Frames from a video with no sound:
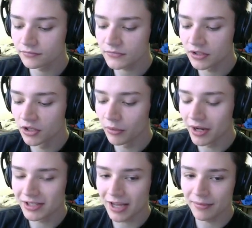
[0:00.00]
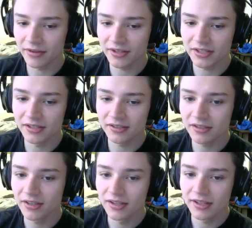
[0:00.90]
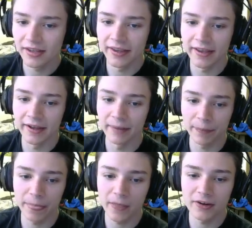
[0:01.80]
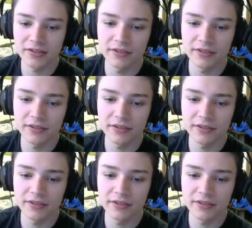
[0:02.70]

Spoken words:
way it's happening this season. Yeah, honestly,